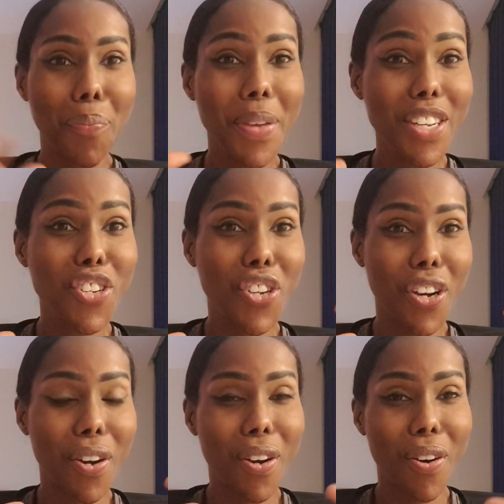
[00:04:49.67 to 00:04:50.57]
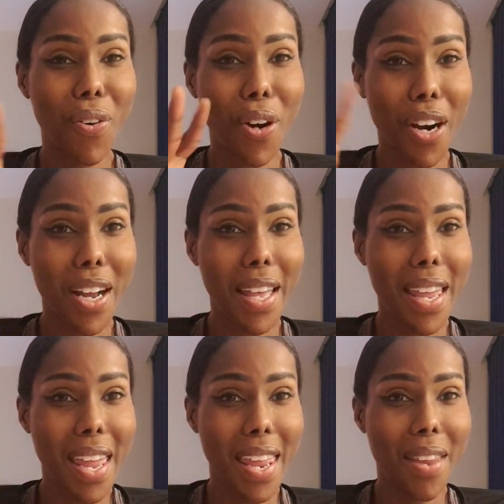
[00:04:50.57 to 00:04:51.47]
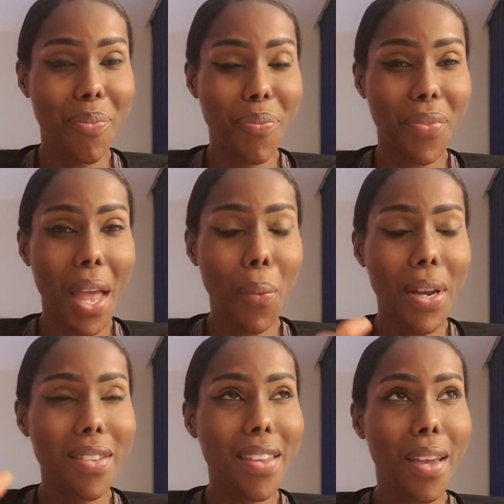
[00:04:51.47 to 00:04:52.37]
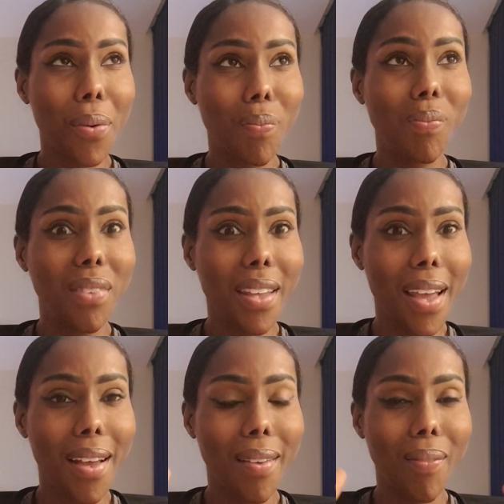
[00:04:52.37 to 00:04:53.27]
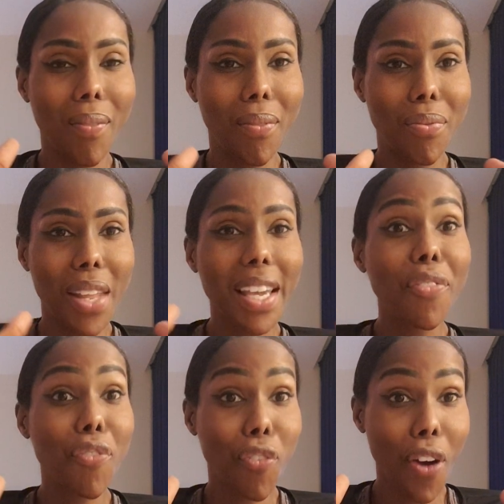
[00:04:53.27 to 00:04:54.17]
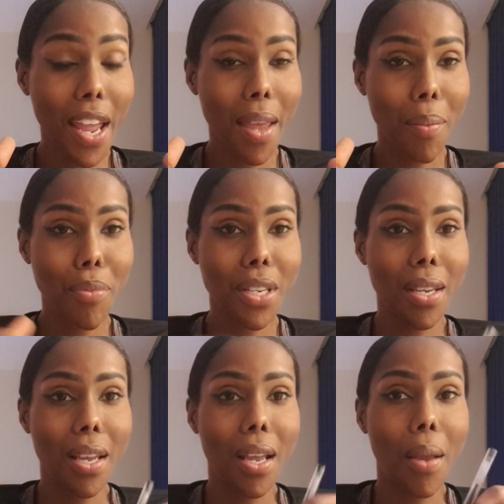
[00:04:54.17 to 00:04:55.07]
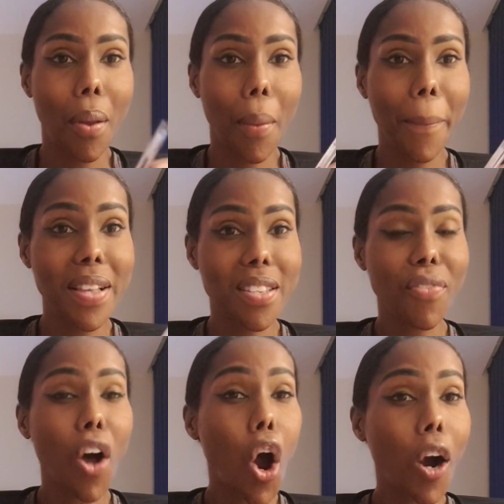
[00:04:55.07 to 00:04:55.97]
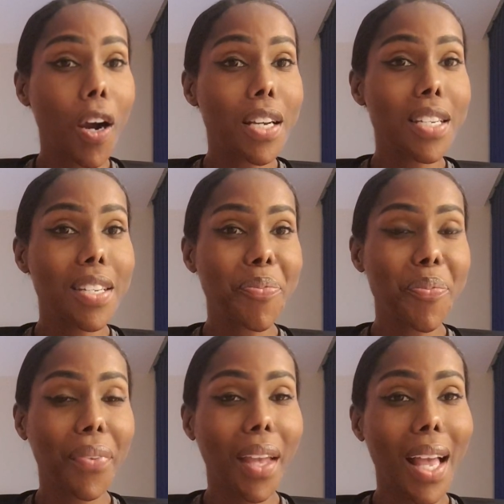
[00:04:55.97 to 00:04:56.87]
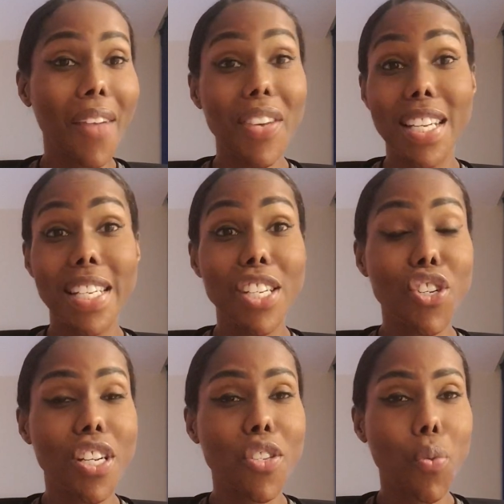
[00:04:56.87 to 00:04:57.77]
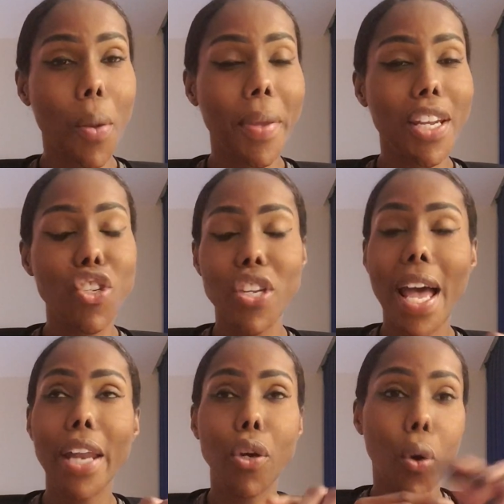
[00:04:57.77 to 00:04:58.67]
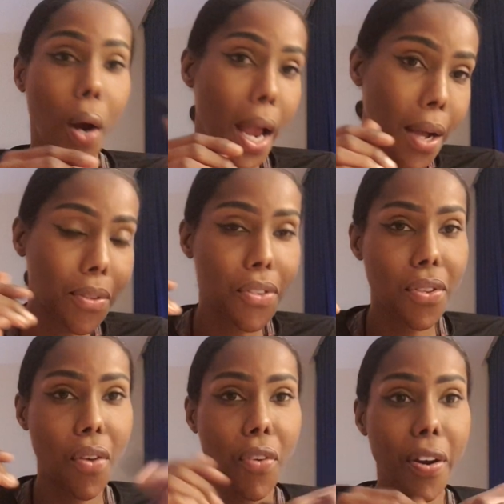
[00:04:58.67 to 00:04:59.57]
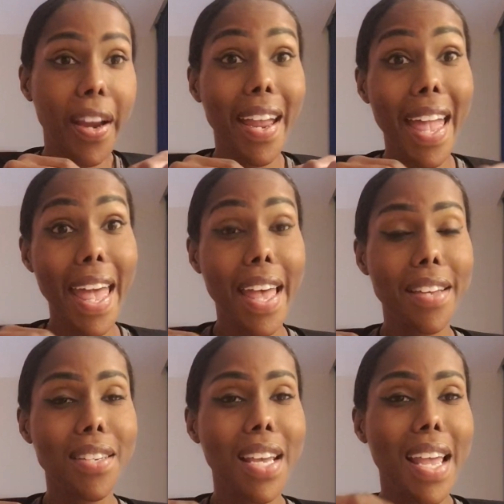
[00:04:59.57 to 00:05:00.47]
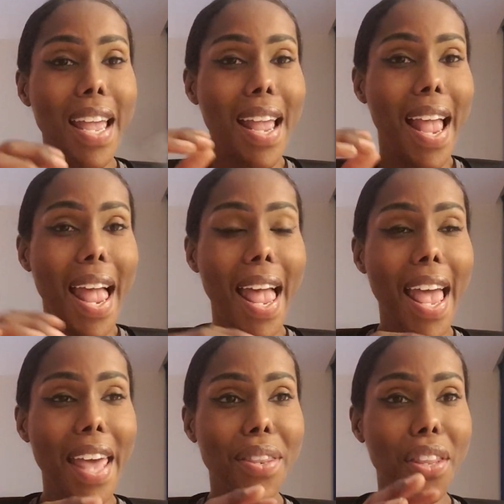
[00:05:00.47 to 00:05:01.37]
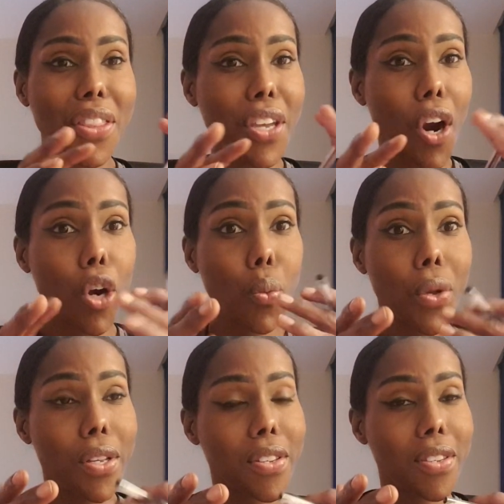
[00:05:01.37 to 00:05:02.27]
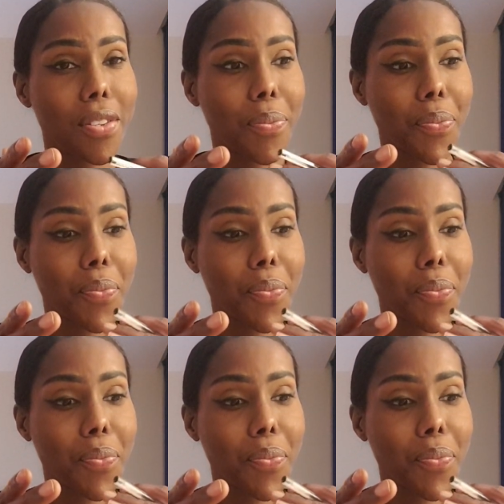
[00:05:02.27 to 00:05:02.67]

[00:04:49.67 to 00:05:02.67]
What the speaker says: picture, or I want to say, like a framed piece of art of an indigenous woman, and she had crowns over her head, And the art was